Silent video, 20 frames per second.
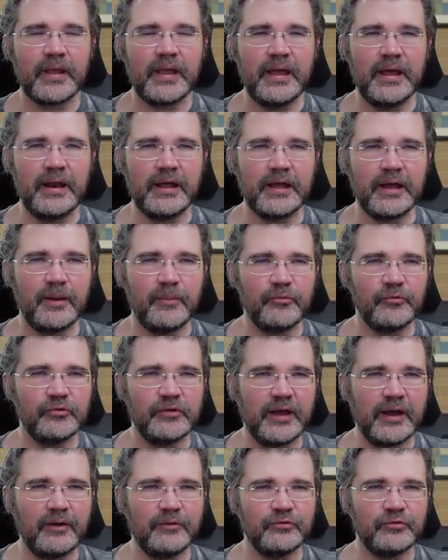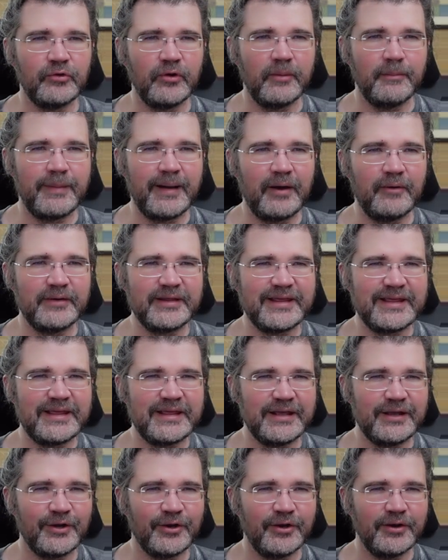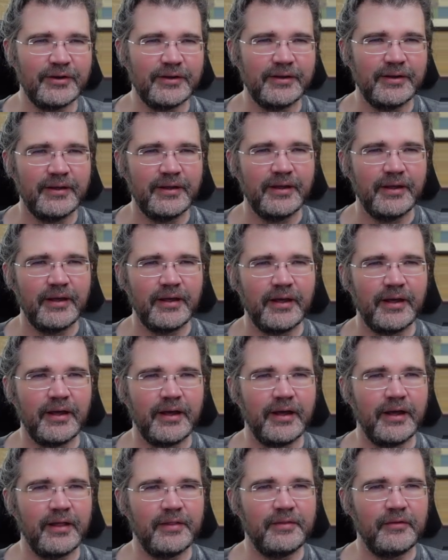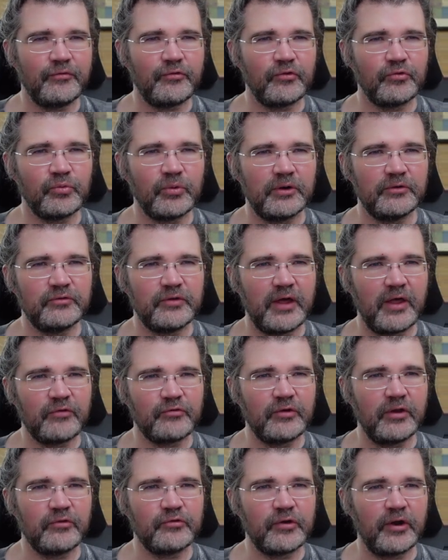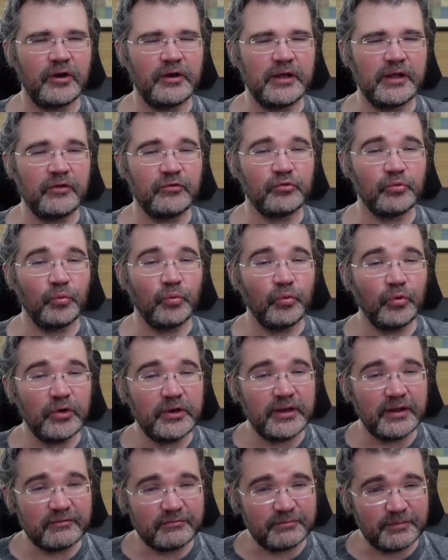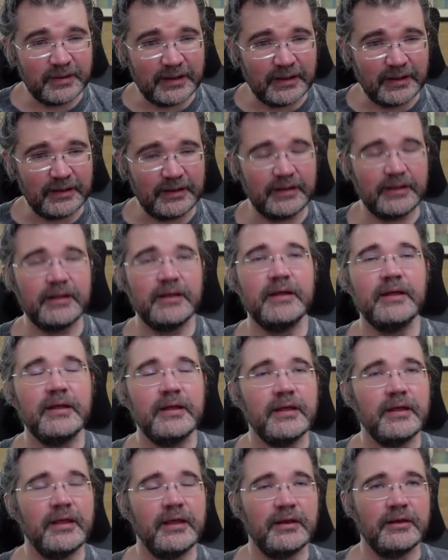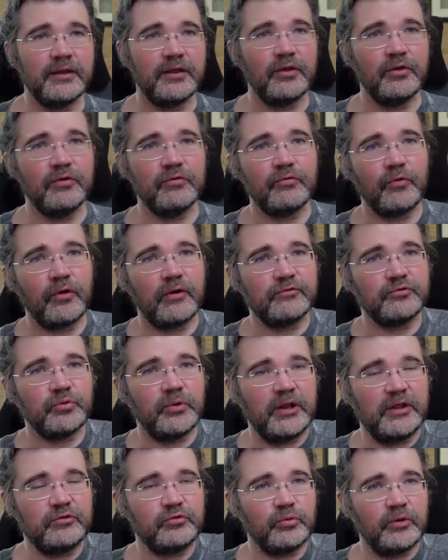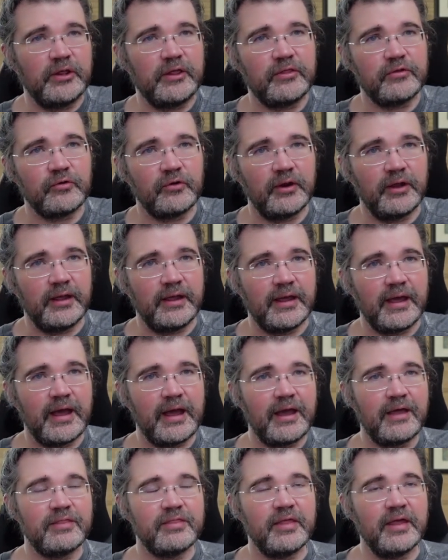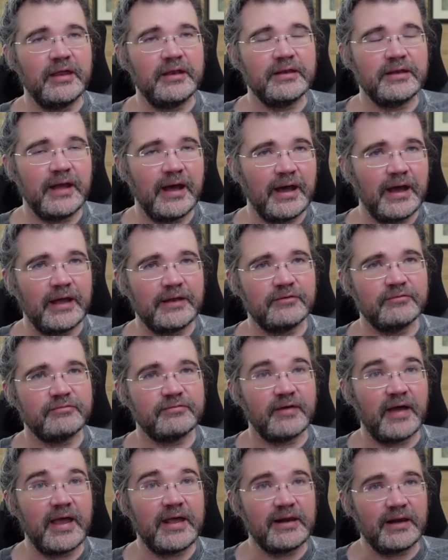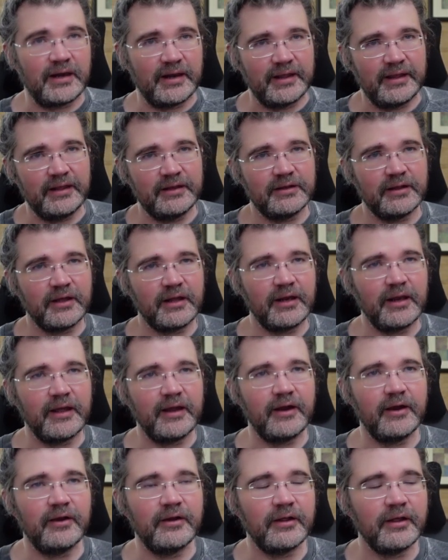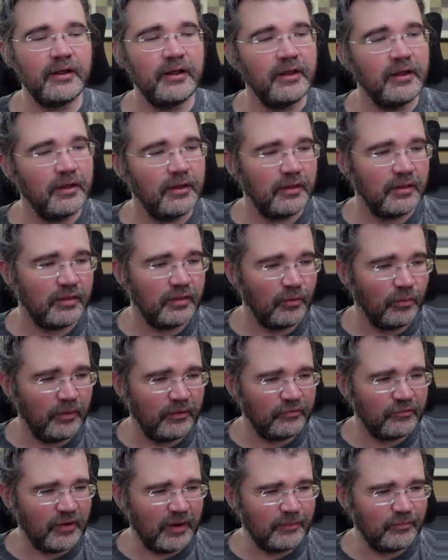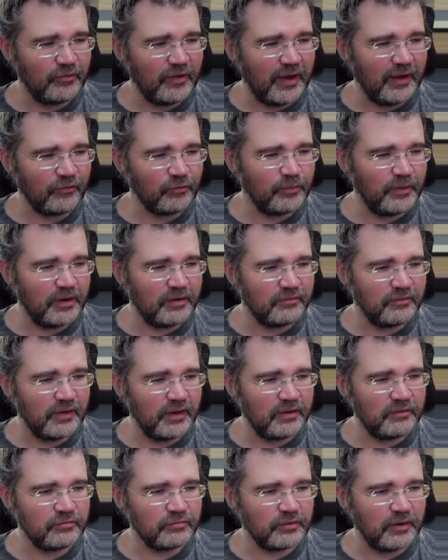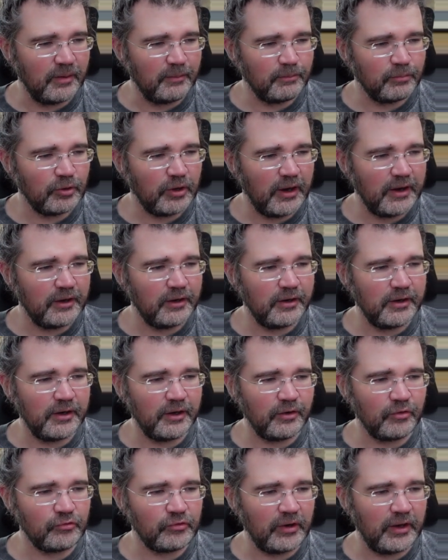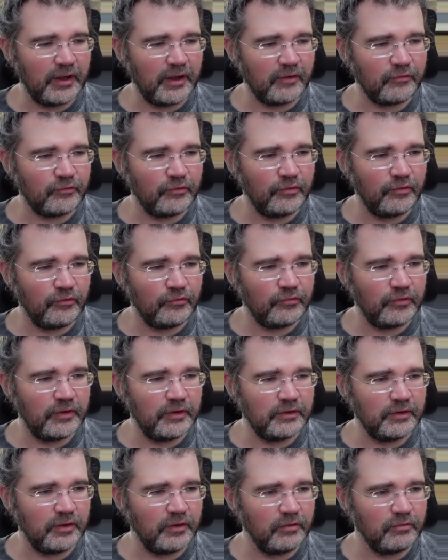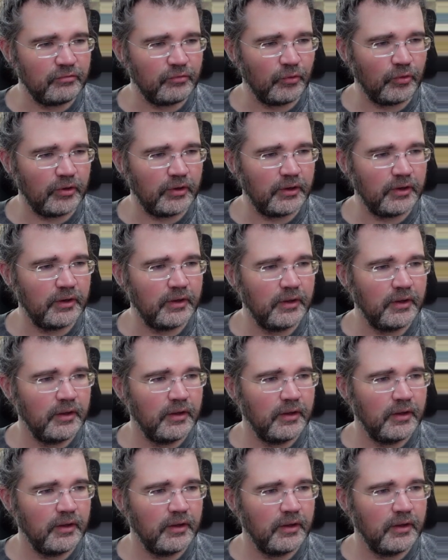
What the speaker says: and it comes down to about here. This is where Tesla's earnings would have been in Q4 of 2023 had they not finally declared the one-time tax benefit from prior year's losses in Q4